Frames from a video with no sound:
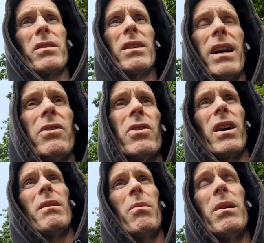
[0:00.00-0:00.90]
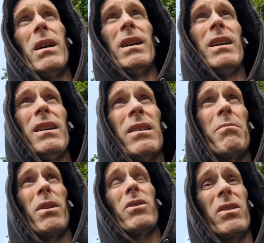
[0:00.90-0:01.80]
to stay in shape as
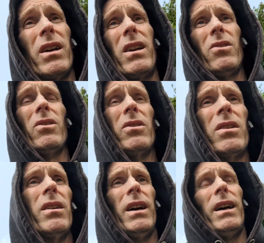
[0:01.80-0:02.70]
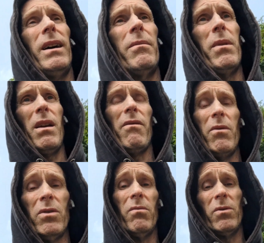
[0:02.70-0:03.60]
much as I could,
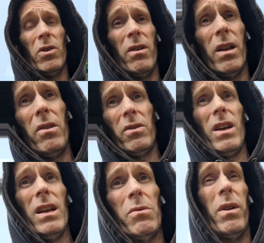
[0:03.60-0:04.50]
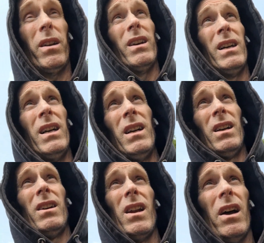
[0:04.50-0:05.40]
even during those years when,
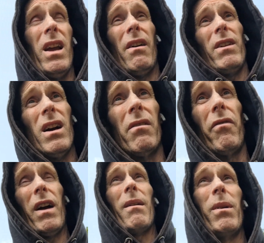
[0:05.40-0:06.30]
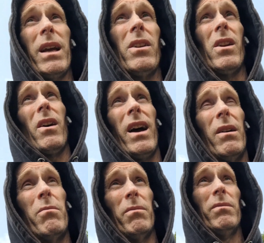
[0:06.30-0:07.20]
you know, you have a young family and you know how
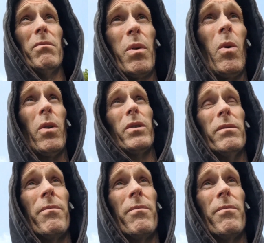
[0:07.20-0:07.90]
important